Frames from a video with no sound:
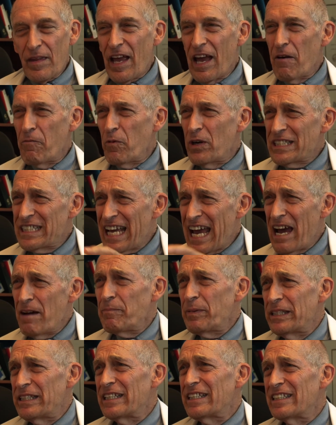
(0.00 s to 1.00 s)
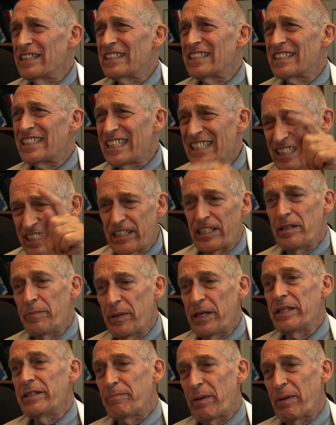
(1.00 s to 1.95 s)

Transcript: And what's happening is these T B